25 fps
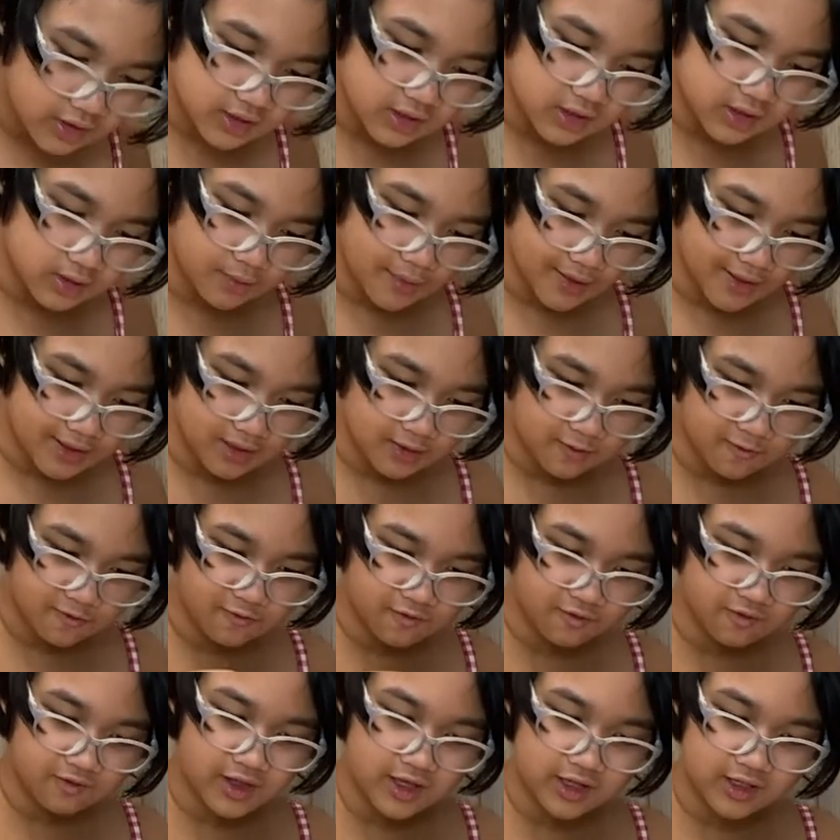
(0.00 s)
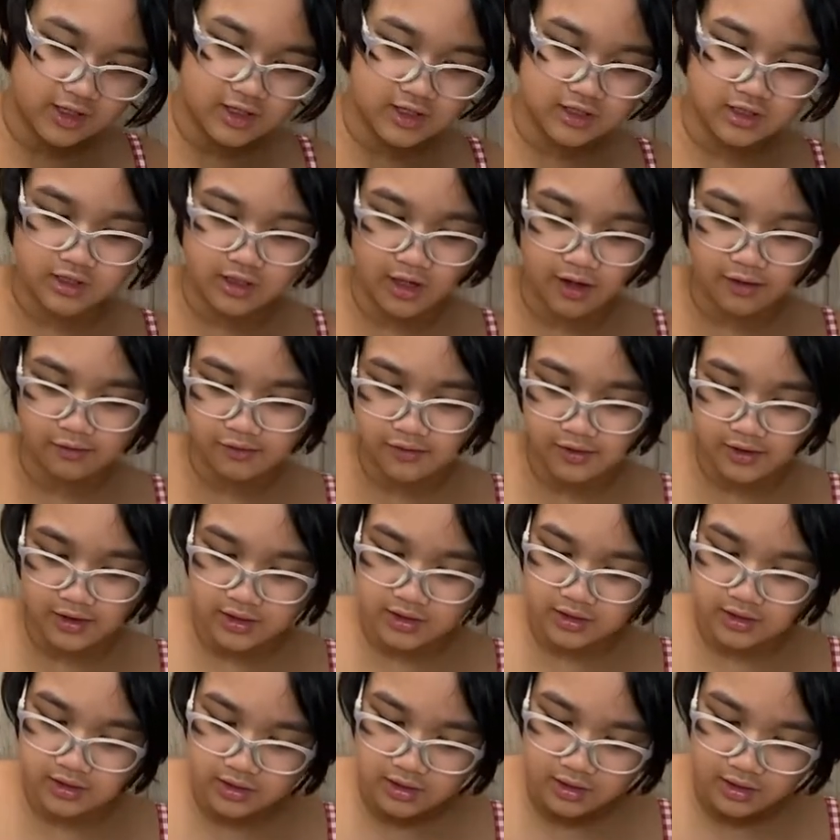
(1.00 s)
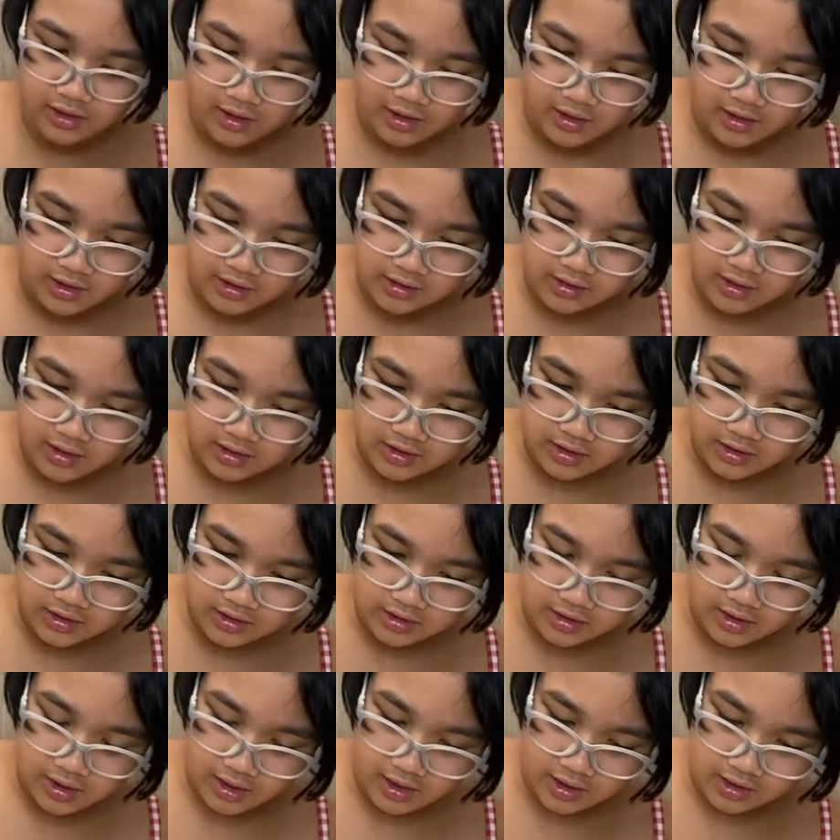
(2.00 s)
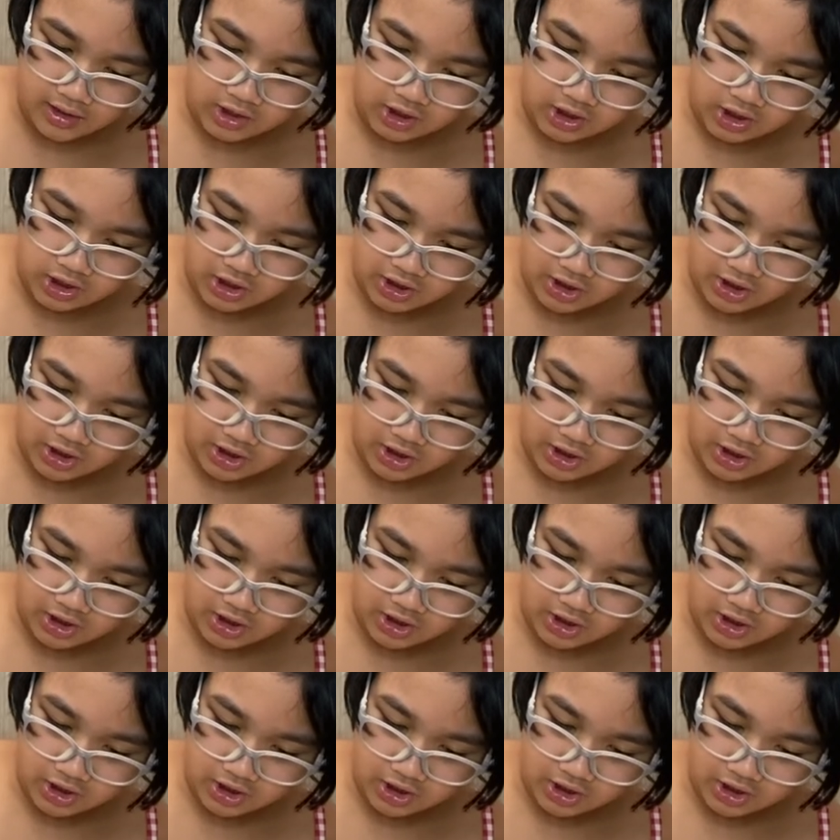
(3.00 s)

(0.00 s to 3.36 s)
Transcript: this white flaky stuff is. This is the